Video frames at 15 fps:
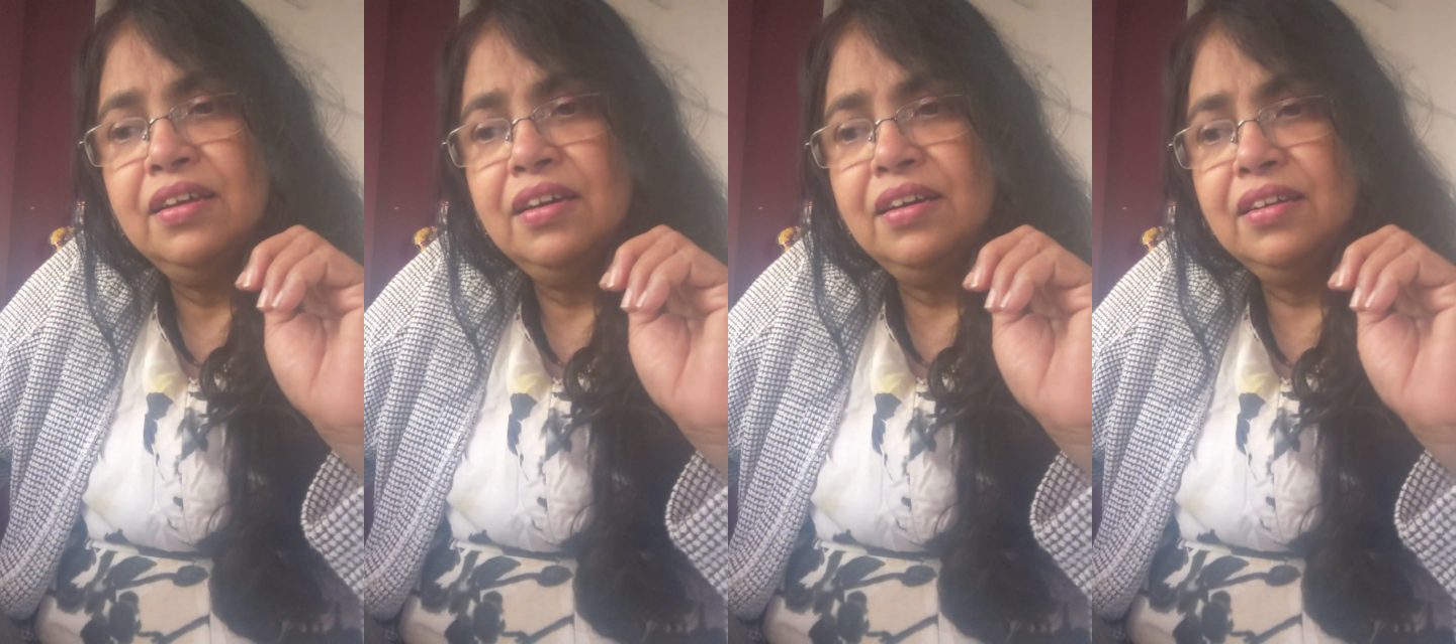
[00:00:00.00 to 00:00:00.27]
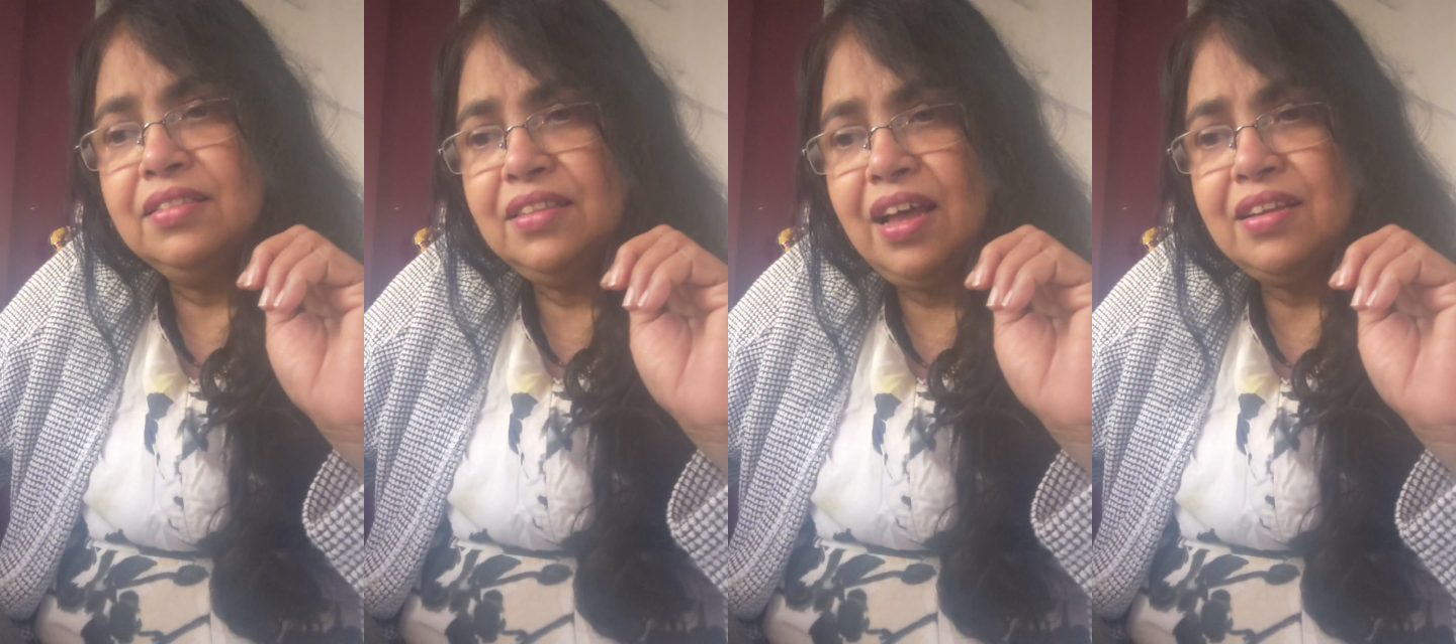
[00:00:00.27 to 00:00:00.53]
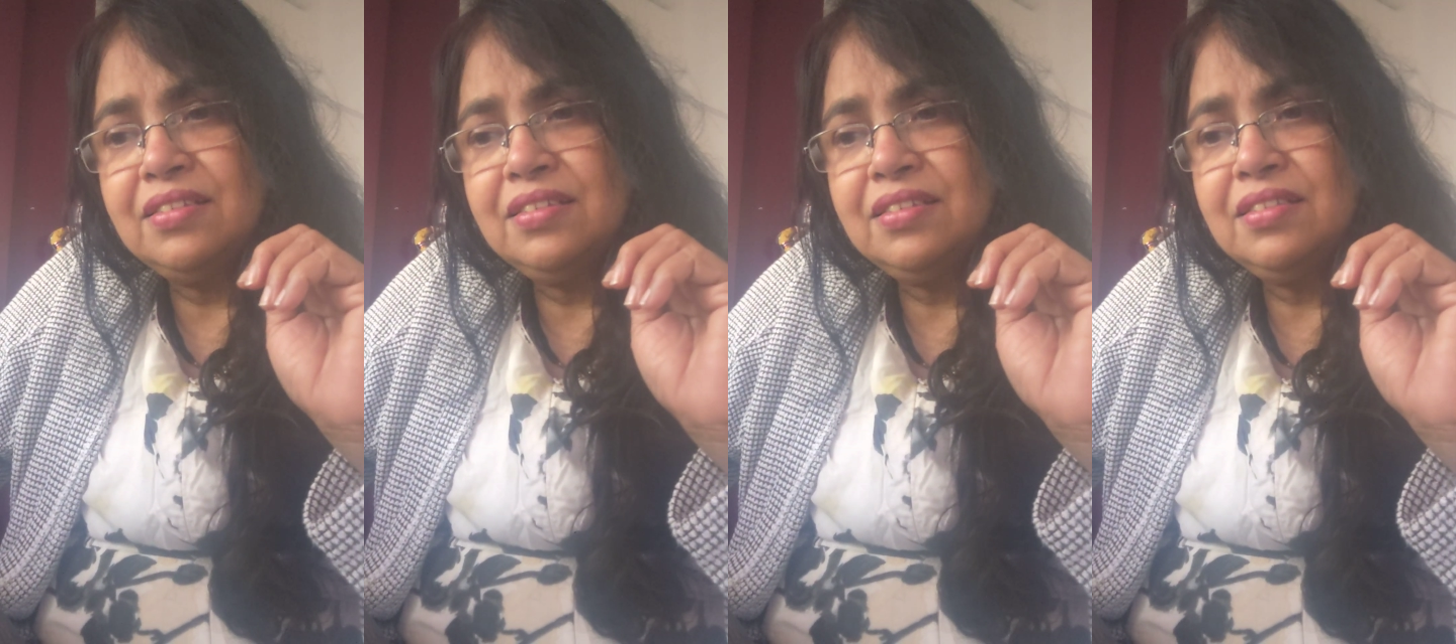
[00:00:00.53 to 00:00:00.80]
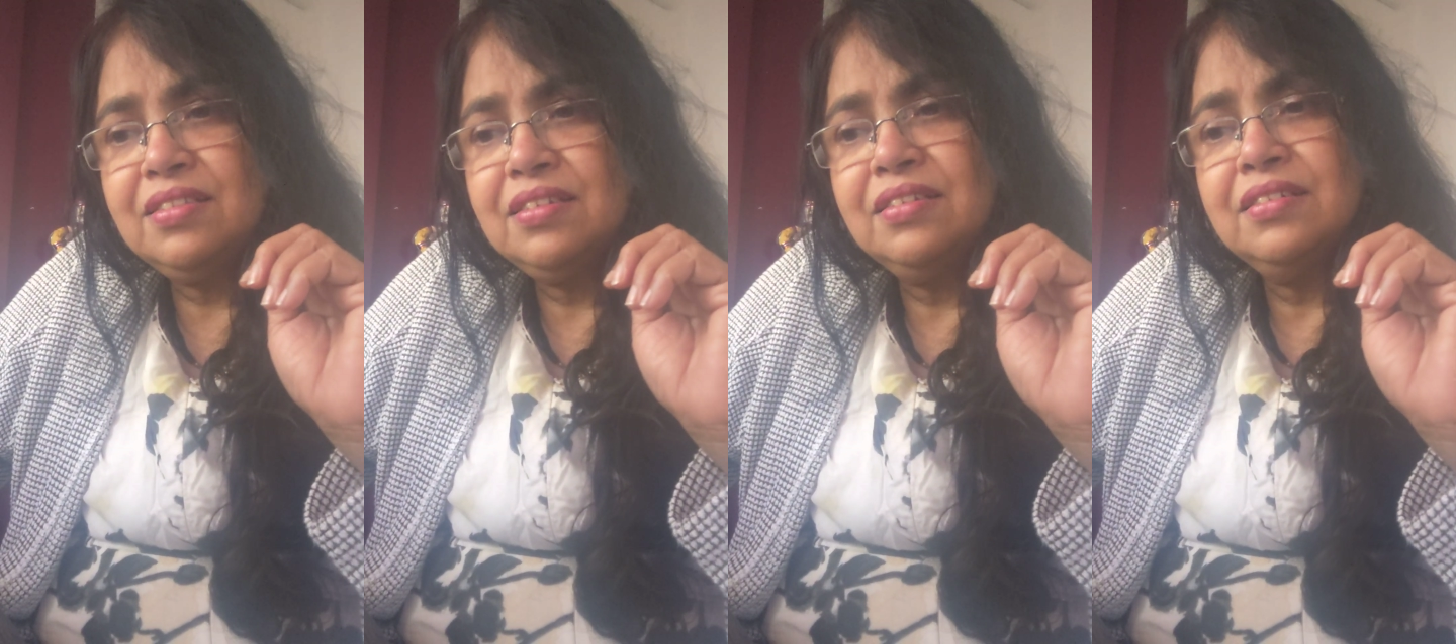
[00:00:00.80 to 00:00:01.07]

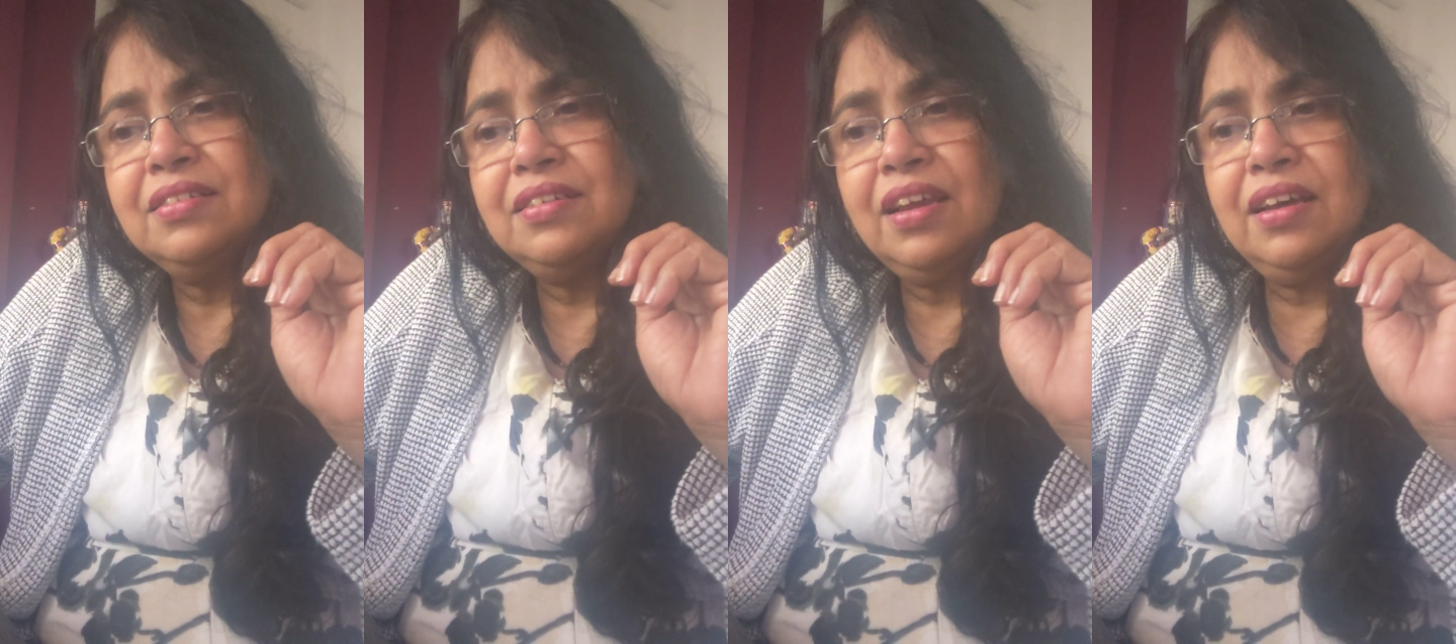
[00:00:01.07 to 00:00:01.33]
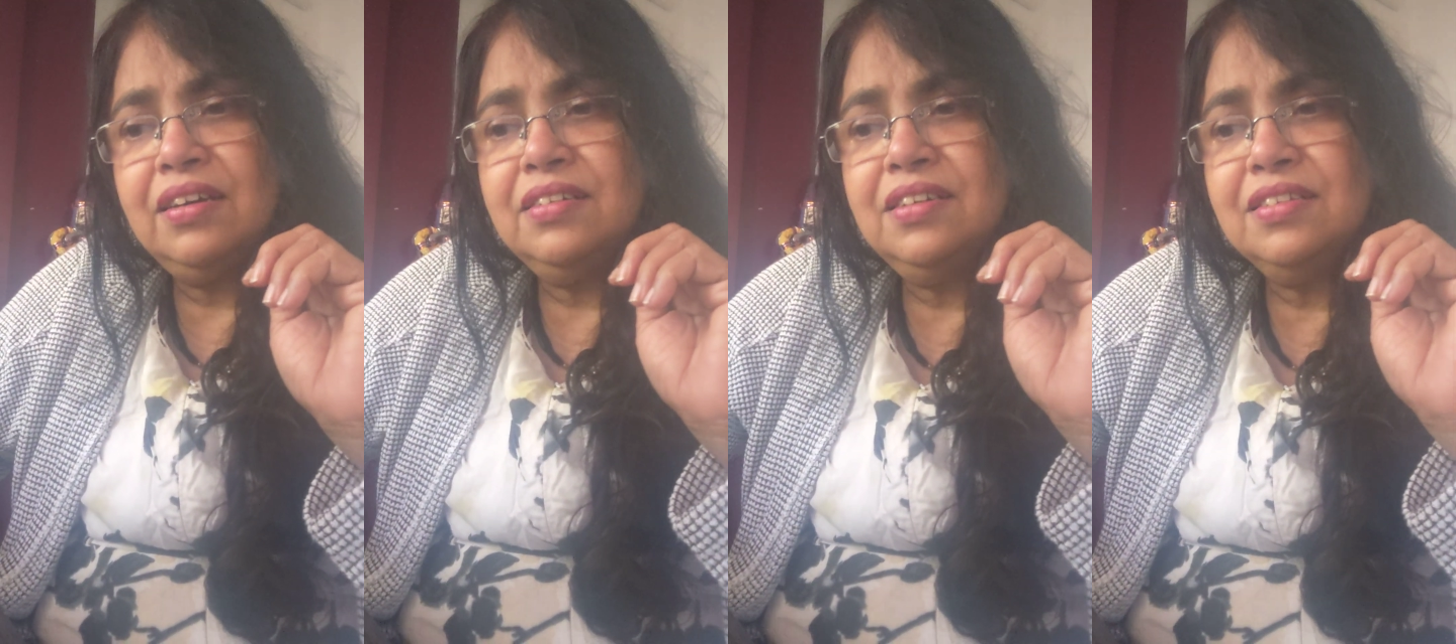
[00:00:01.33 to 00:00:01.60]
thus: a